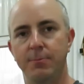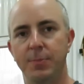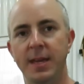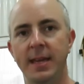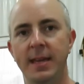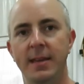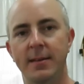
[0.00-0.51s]

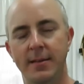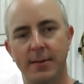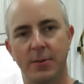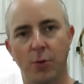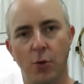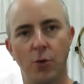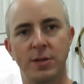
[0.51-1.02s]
be
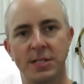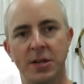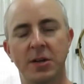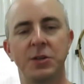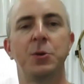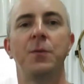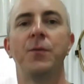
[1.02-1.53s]

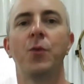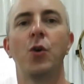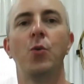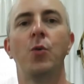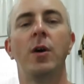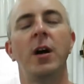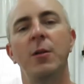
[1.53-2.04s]
horizontal for a
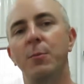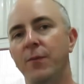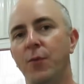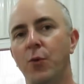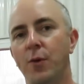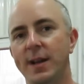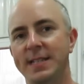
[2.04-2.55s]
while
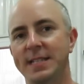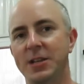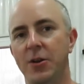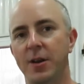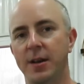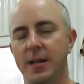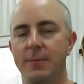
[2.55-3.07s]
before I
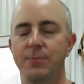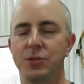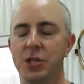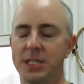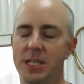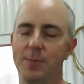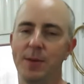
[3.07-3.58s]
start it up
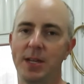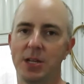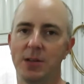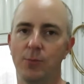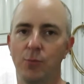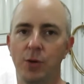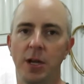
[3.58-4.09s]
just to
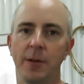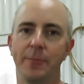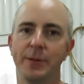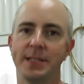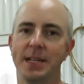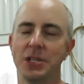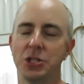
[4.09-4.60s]
make
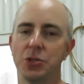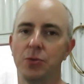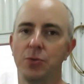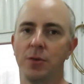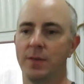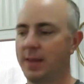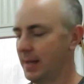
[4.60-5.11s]
100%
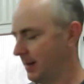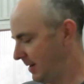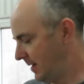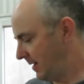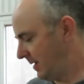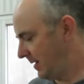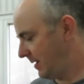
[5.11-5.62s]
sure that
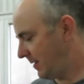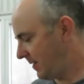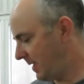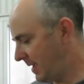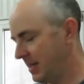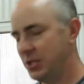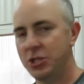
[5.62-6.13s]

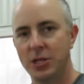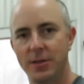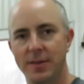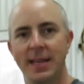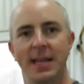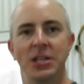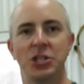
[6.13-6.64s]
the engine,
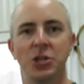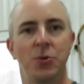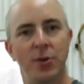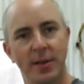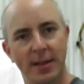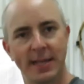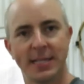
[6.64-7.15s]
the engine
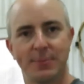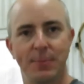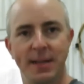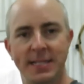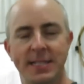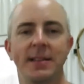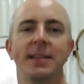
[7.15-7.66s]
oil has
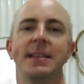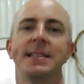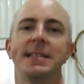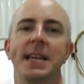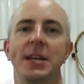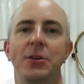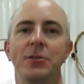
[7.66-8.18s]
basically
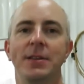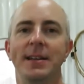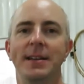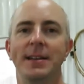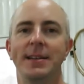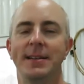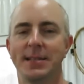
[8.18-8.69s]
settled
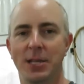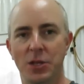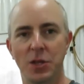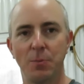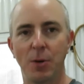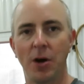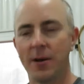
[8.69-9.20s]
to
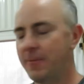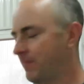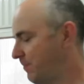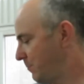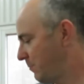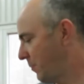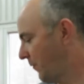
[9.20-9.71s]
the
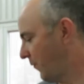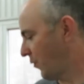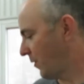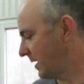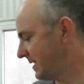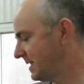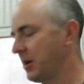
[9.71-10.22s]
bottom
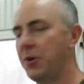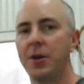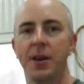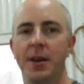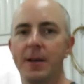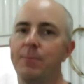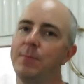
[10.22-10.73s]
before I start
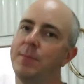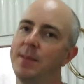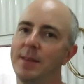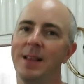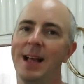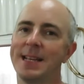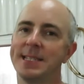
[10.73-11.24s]
it up.
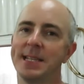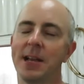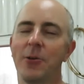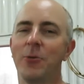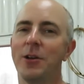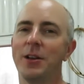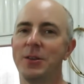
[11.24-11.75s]
Last thing
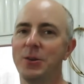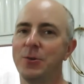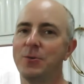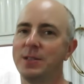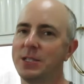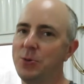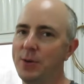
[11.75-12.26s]
I wanna
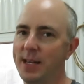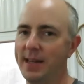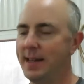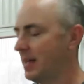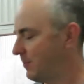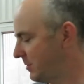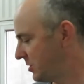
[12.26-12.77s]
do is do any
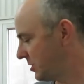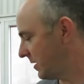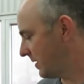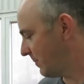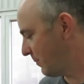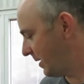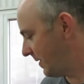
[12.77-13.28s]
damage to
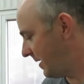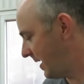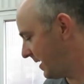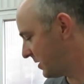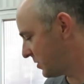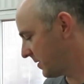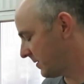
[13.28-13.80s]
the, the
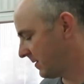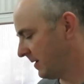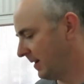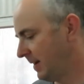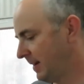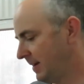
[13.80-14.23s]
engine.